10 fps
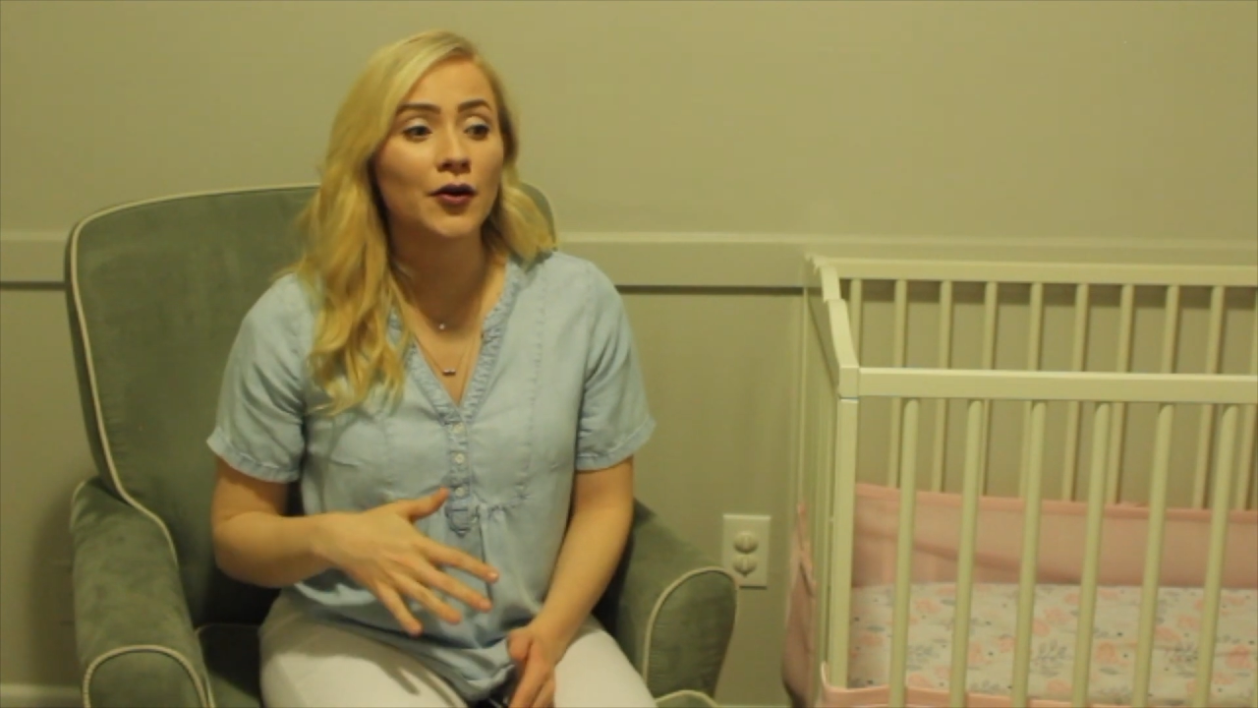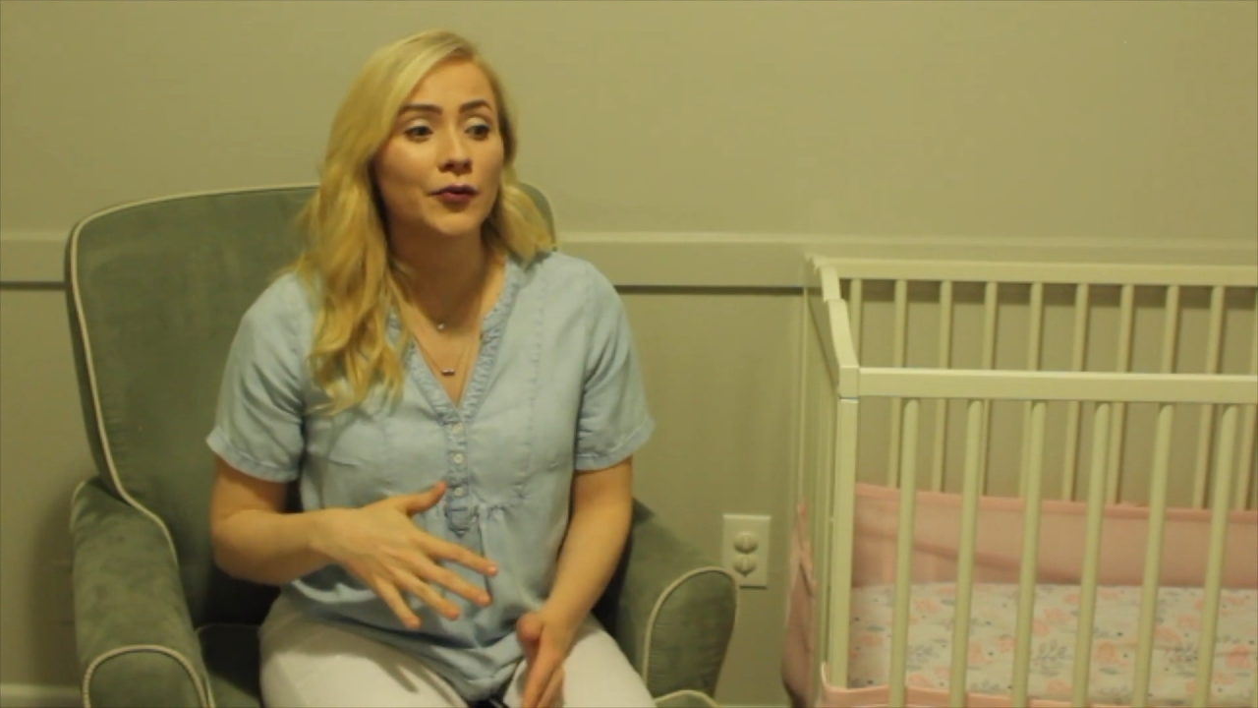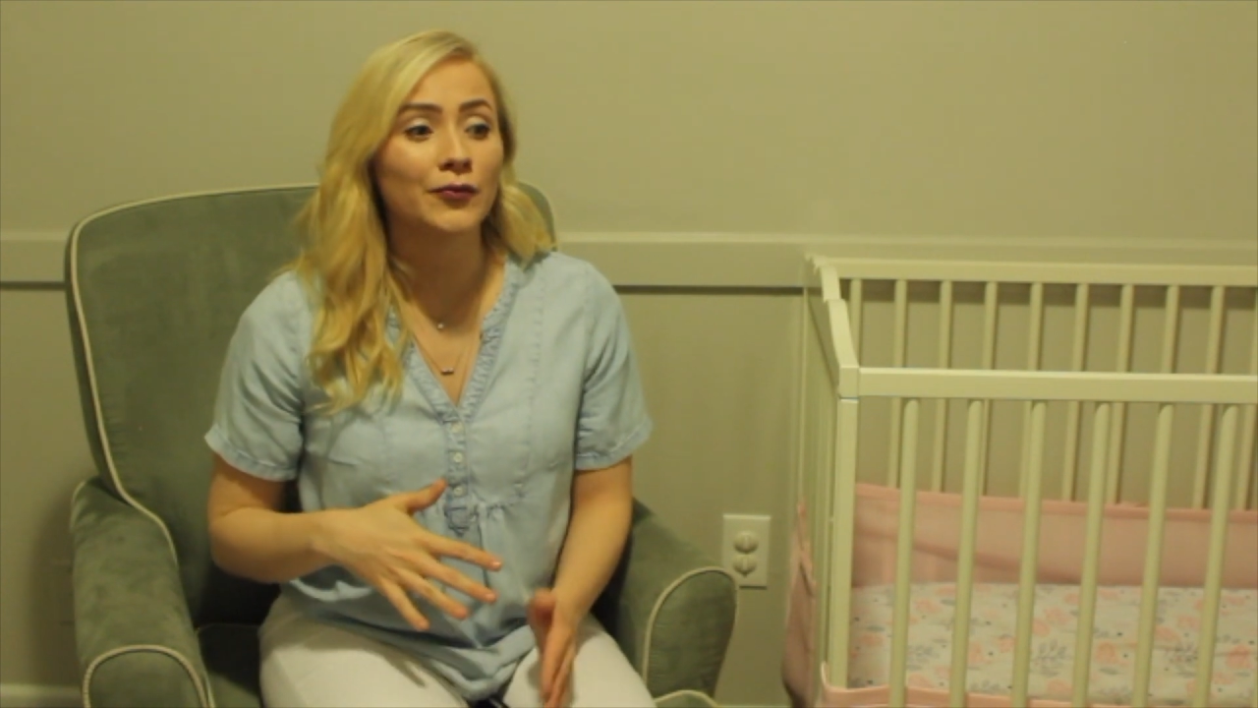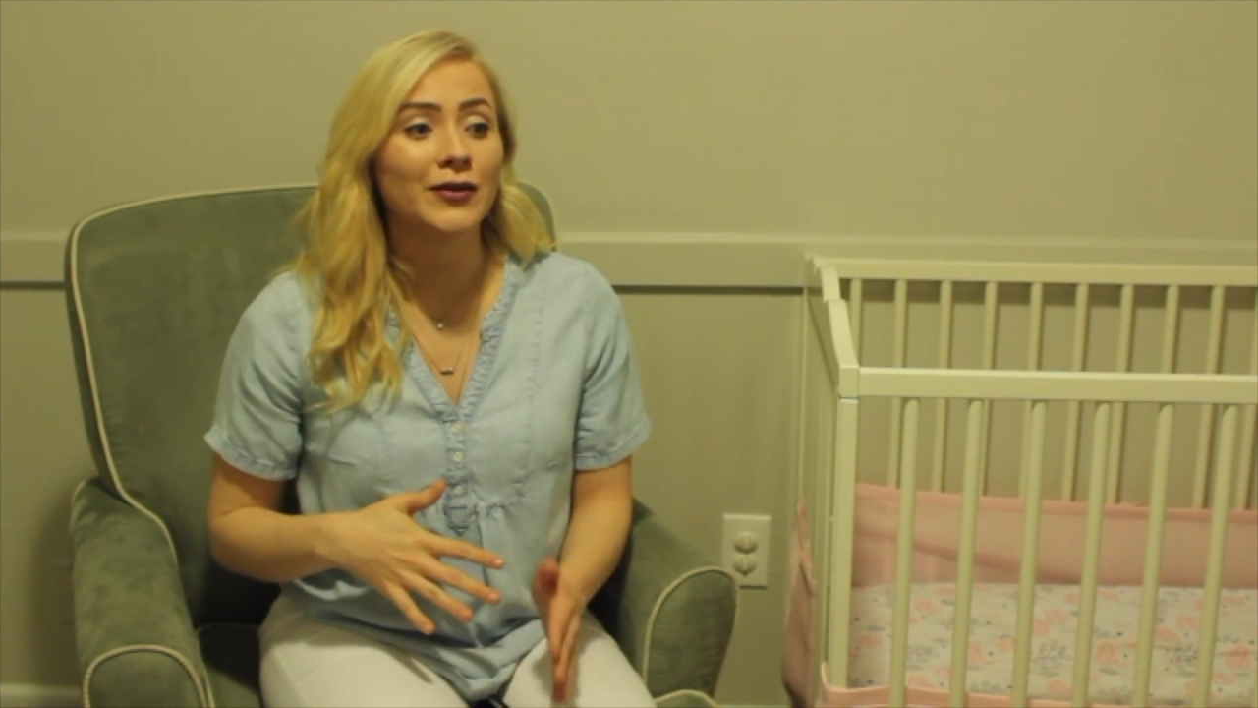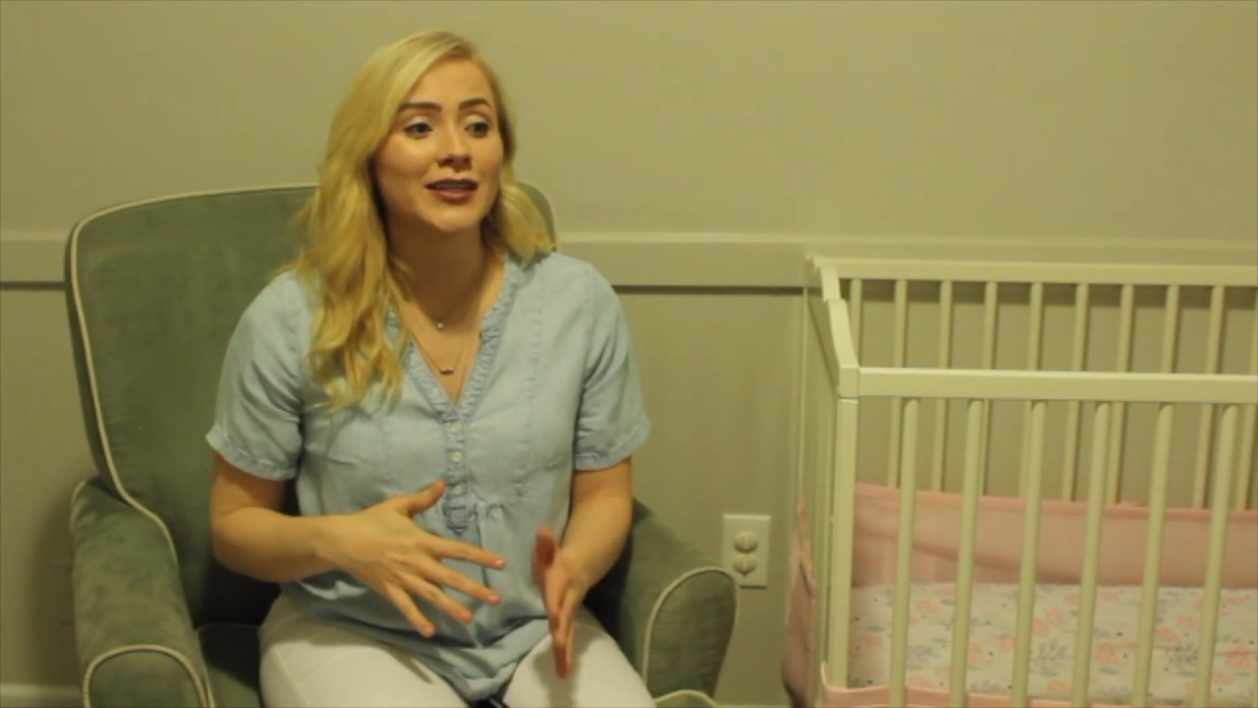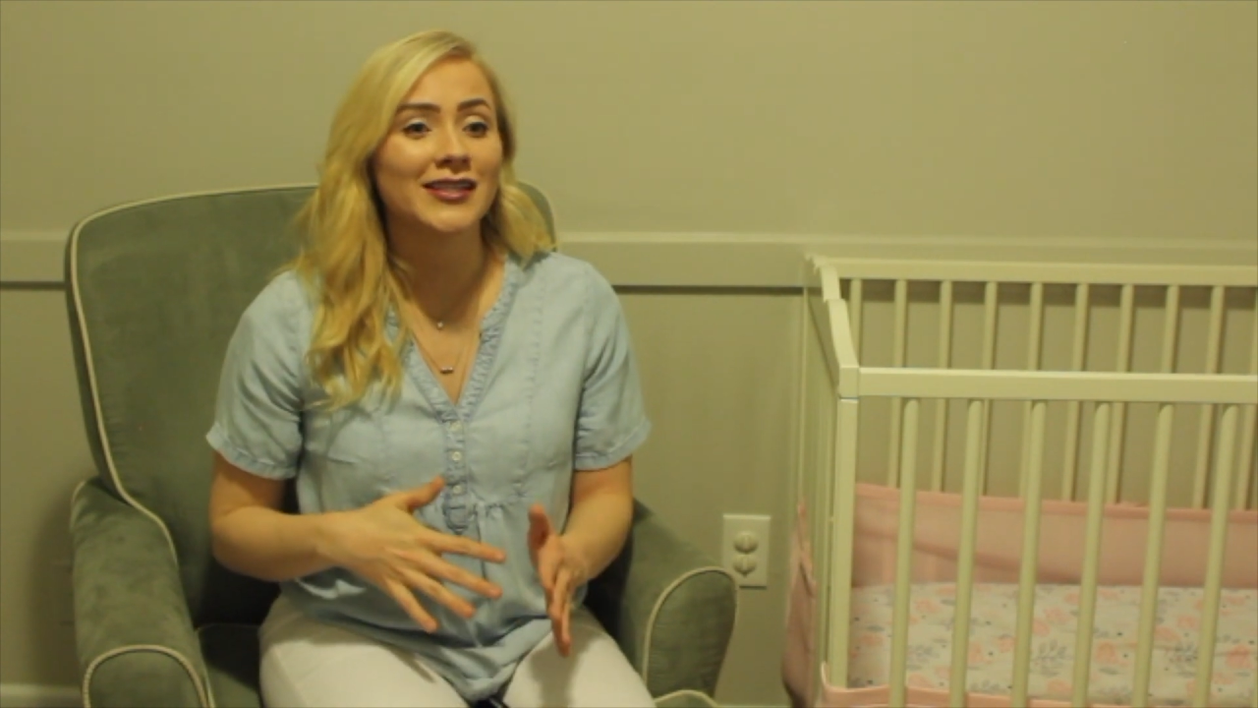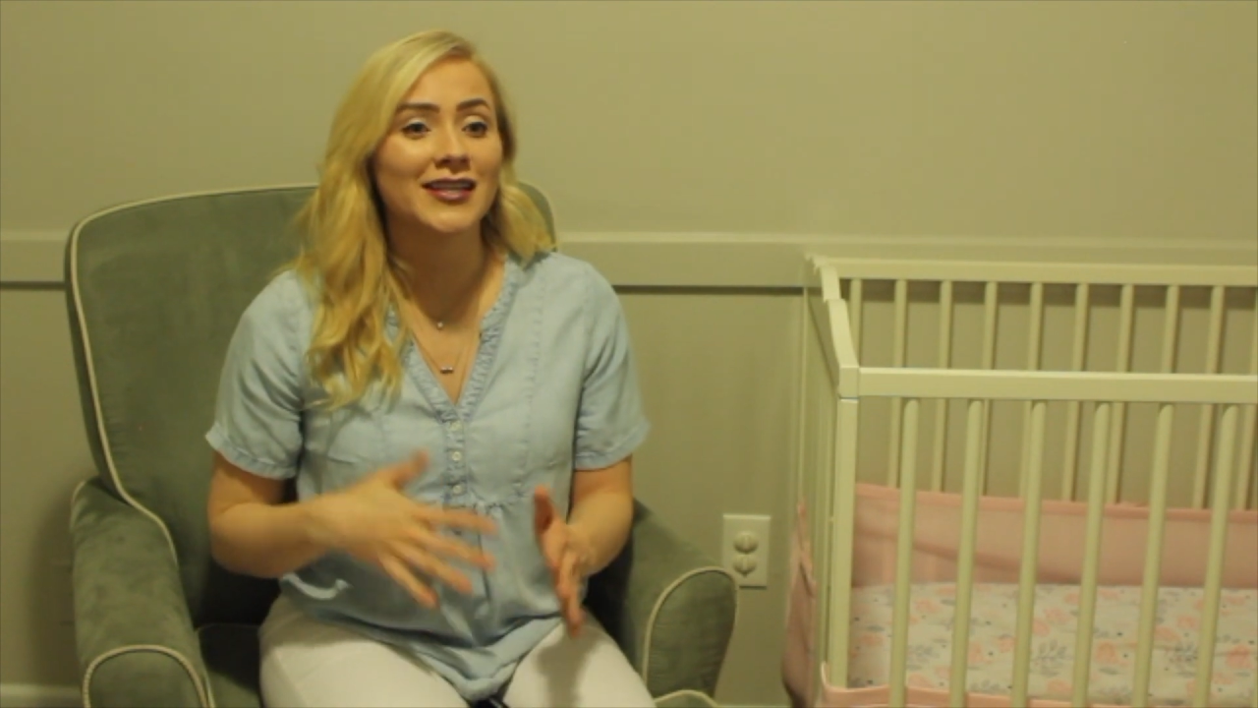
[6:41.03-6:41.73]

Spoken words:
was